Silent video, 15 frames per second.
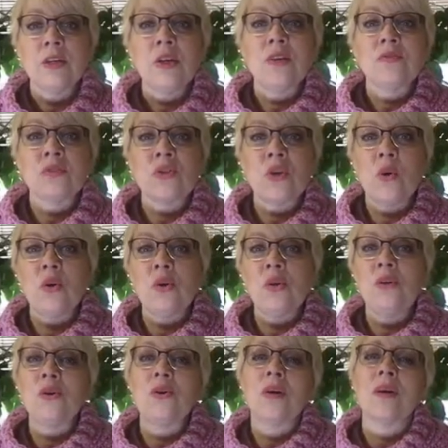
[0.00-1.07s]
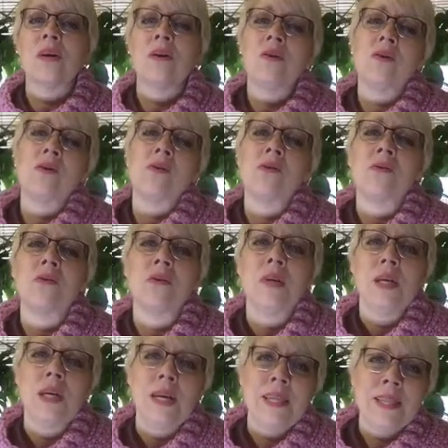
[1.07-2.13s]
You have snow in New York. Oh,
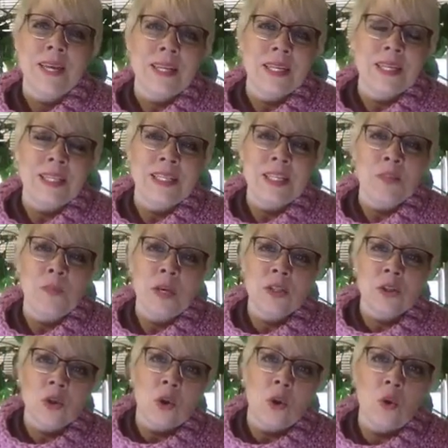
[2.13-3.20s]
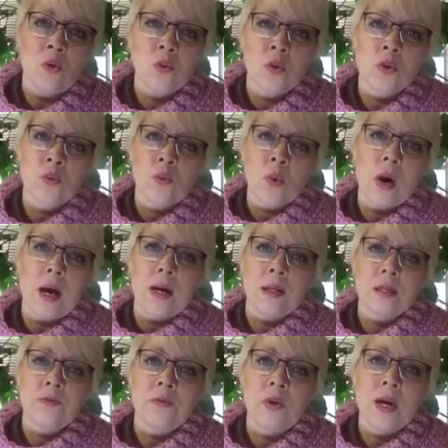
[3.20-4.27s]
that at least makes the cold
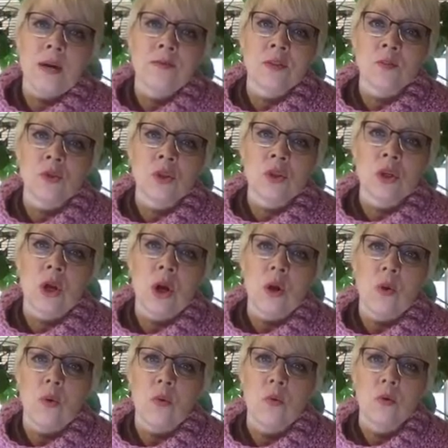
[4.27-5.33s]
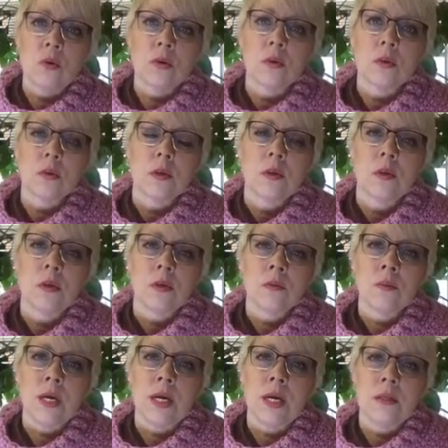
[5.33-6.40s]
worthwhile if you have some snow,
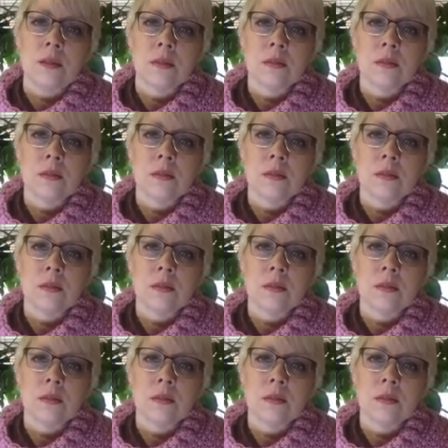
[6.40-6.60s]
right?